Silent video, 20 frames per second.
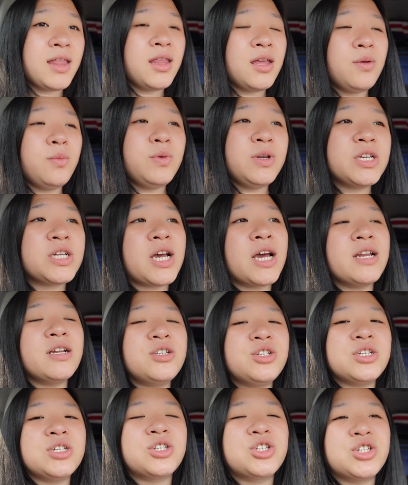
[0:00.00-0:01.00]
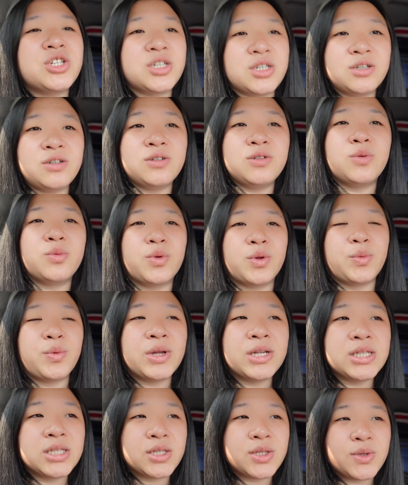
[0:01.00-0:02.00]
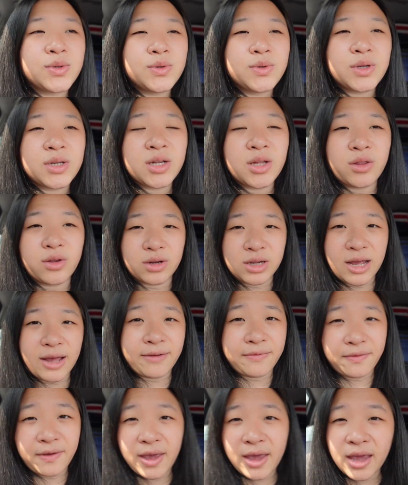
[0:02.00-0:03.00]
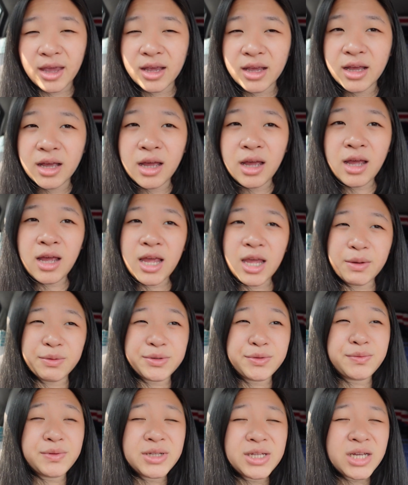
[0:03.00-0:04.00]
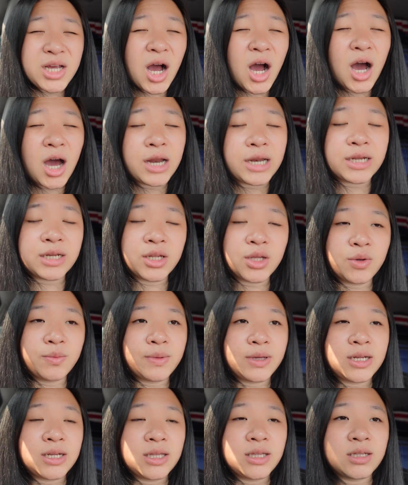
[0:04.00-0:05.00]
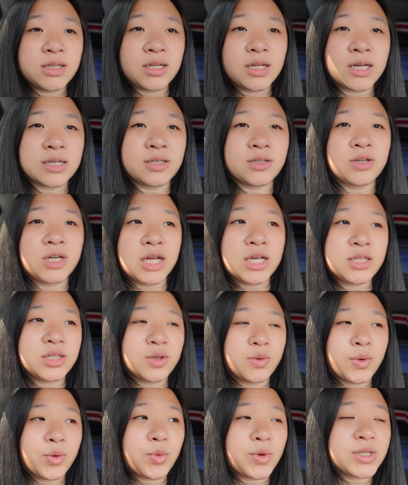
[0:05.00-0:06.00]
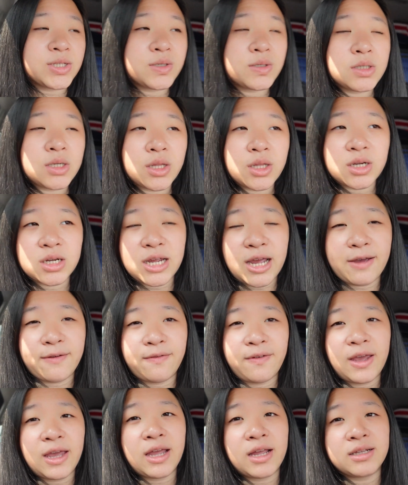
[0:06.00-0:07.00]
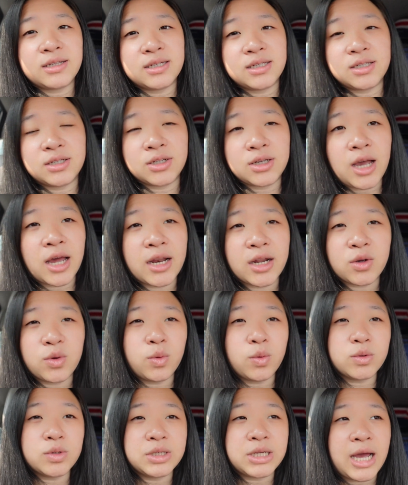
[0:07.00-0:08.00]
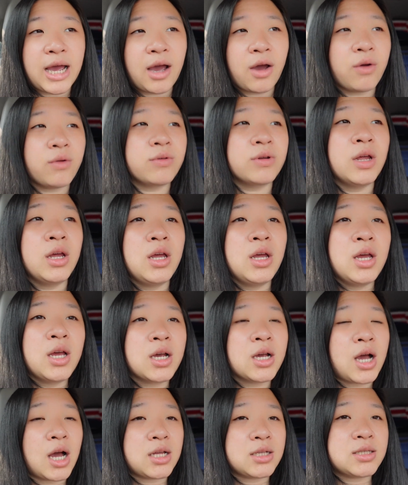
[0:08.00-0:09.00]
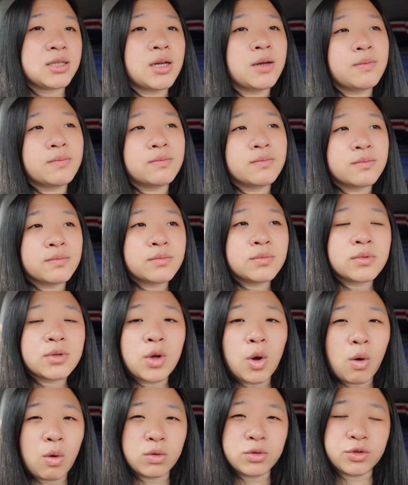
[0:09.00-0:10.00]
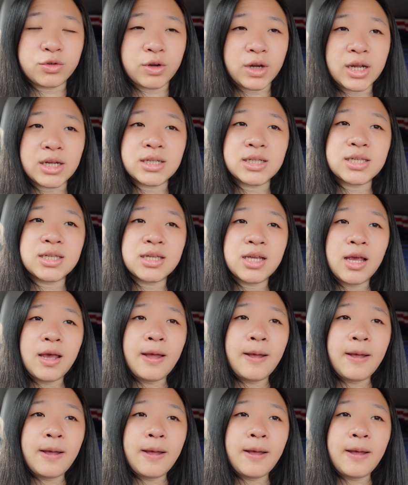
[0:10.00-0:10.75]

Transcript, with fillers: and then we kind of just chilled. We went to another cafe. It was really hot and humid yesterday, so we went to another cafe to, to kind of cool down, got some cold drinks,